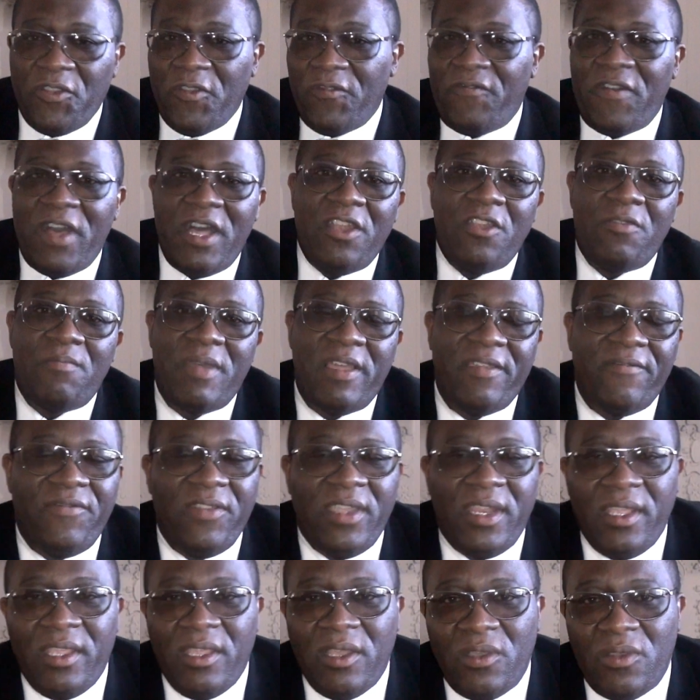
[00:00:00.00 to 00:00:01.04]
you follow my
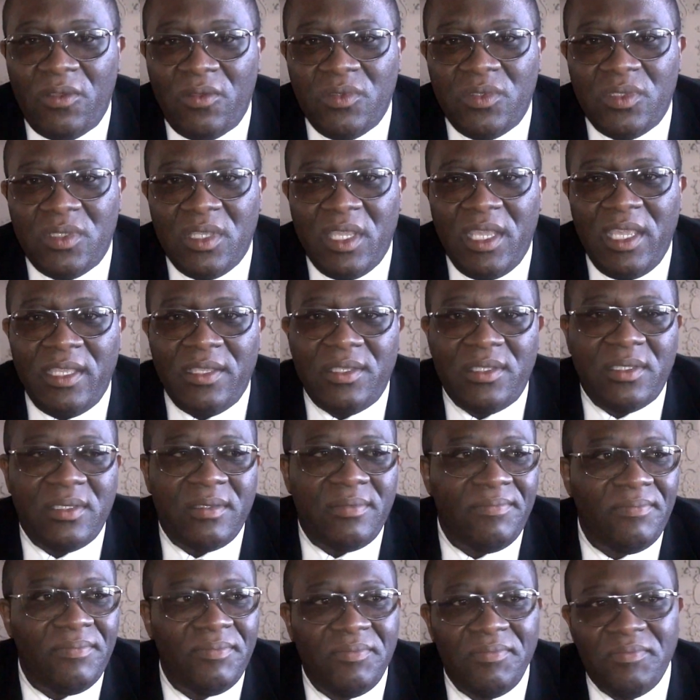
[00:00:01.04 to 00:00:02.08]
videos, it's,
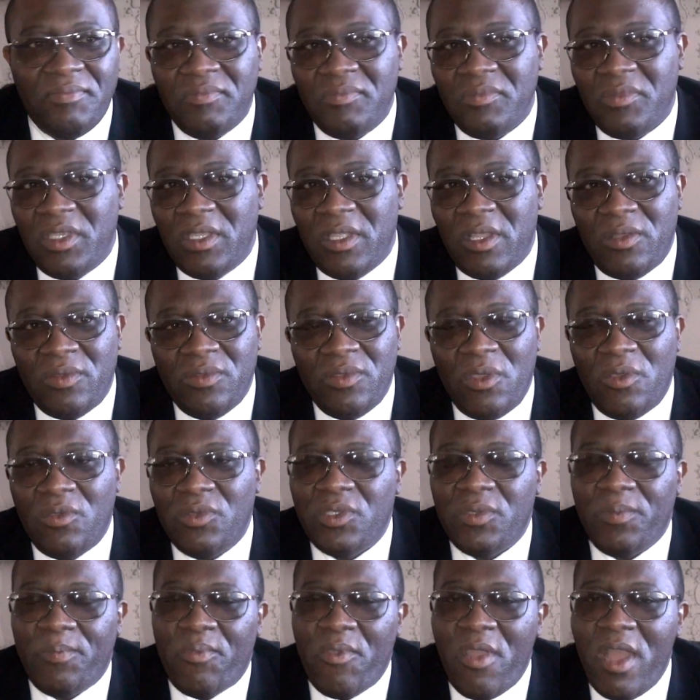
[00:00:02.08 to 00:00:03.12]
no
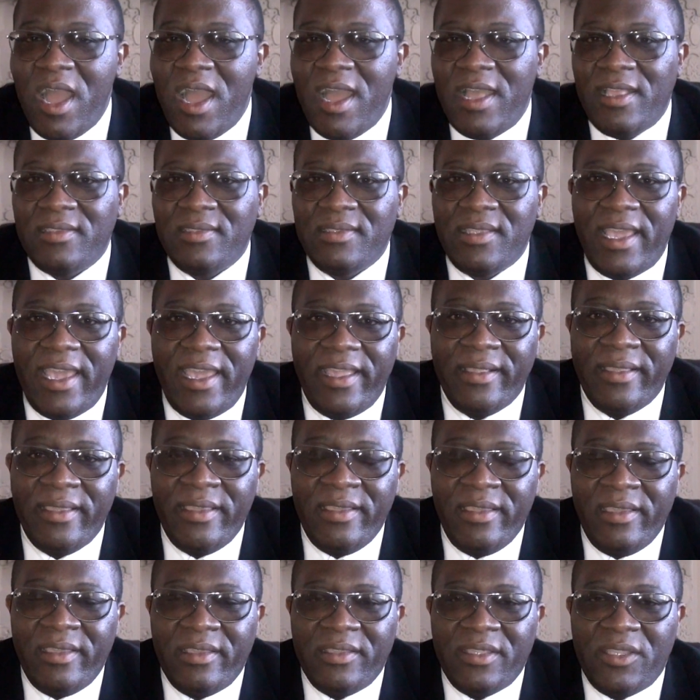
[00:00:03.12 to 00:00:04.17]
surprise that
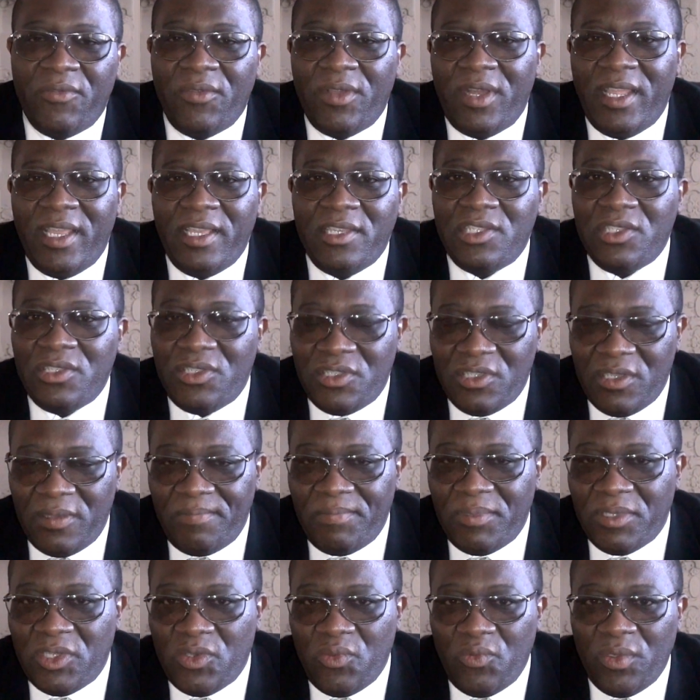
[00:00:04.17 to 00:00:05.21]
the relationship
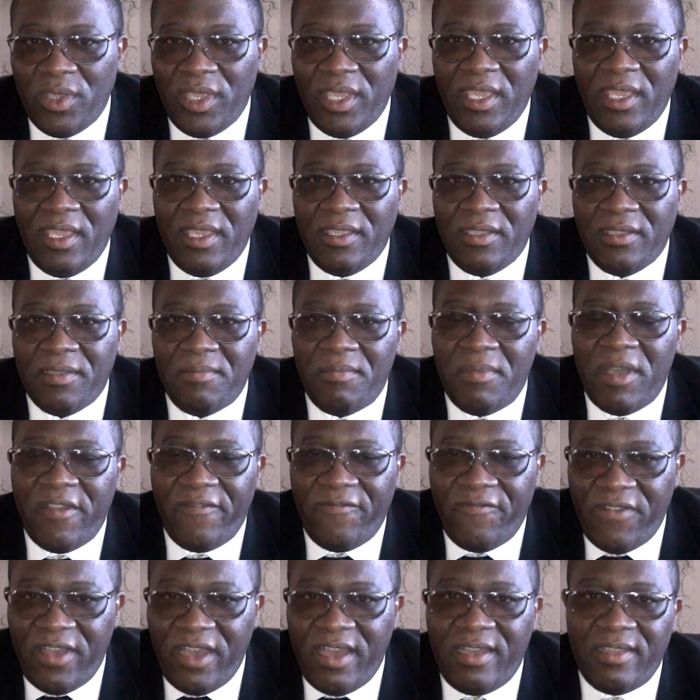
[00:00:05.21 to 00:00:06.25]
between my
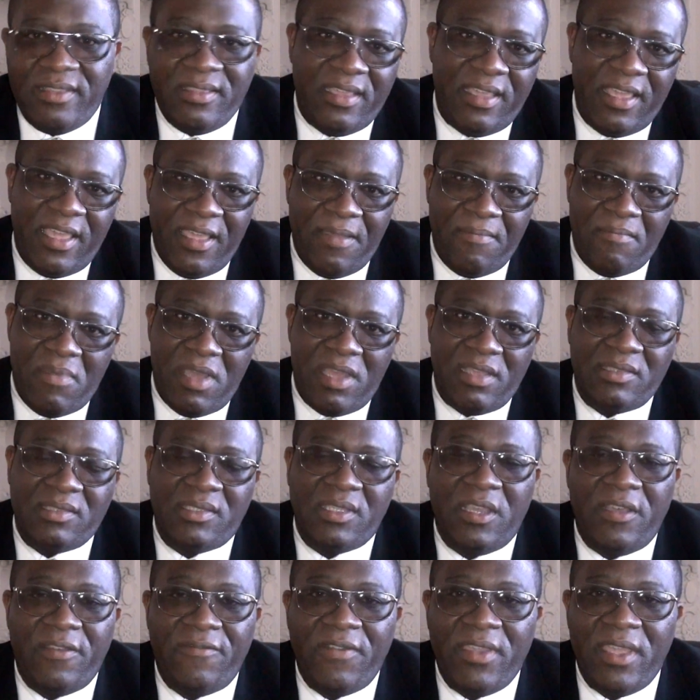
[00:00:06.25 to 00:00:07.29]
father and
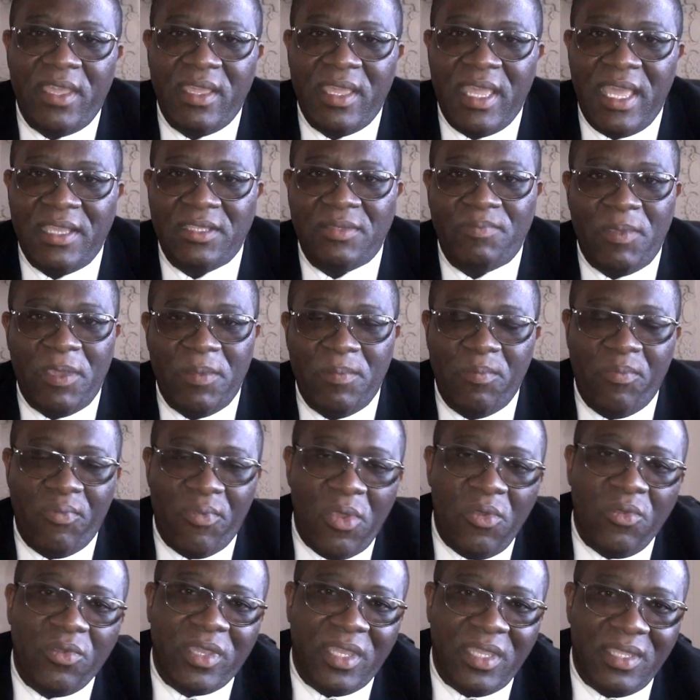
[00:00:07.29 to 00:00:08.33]
myself has been
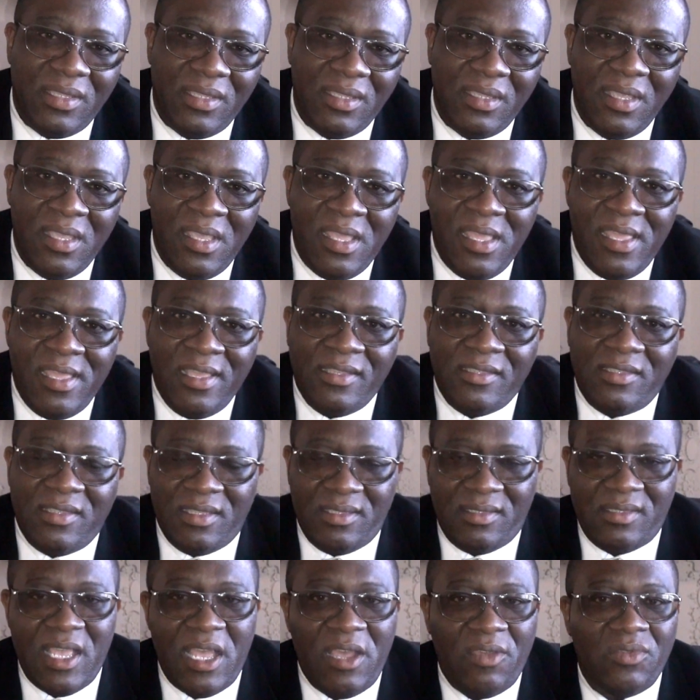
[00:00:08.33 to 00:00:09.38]
broken
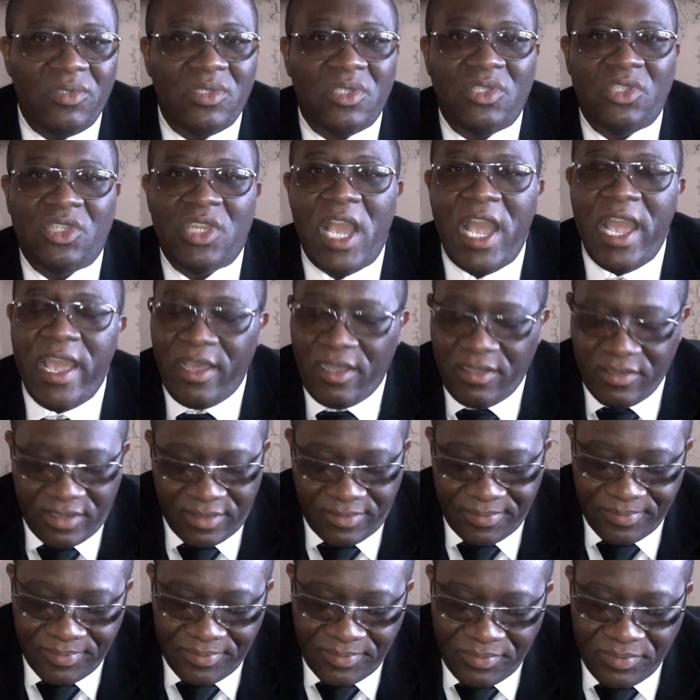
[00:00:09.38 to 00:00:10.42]
since I was a child.
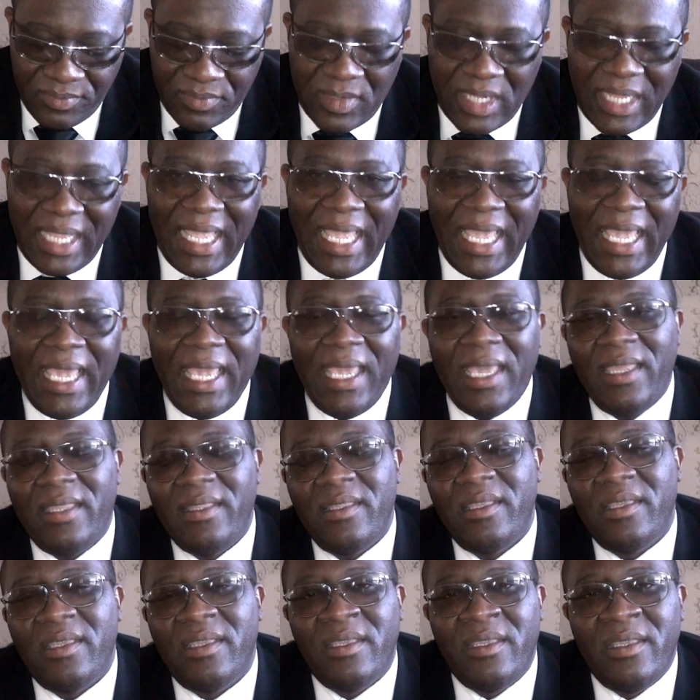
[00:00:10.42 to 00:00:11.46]

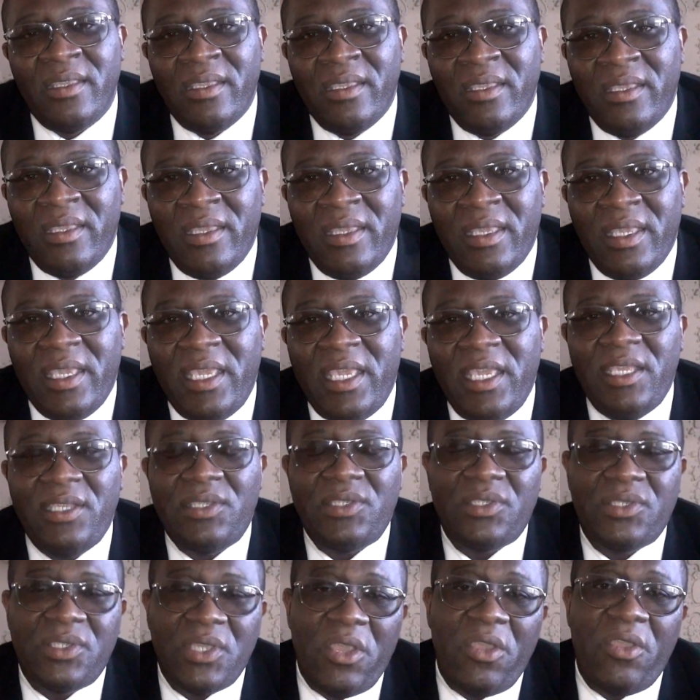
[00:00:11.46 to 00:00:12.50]
And he
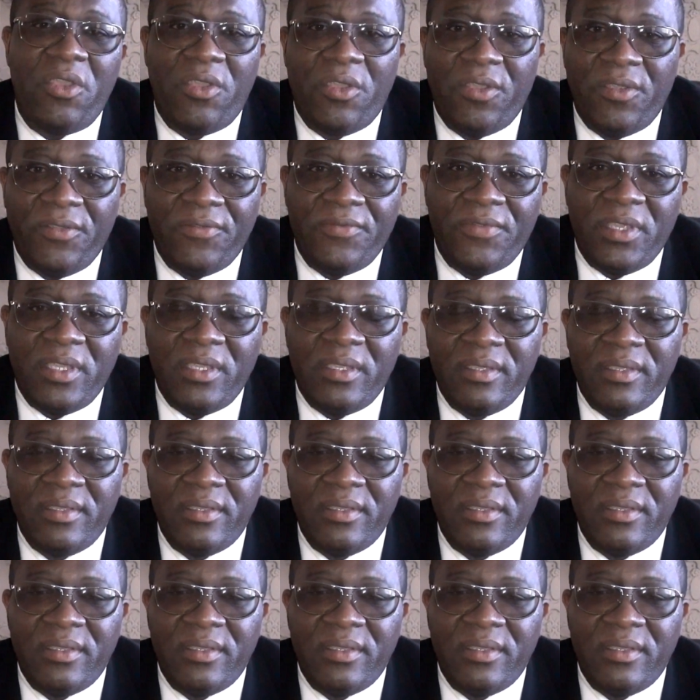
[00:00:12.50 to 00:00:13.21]
served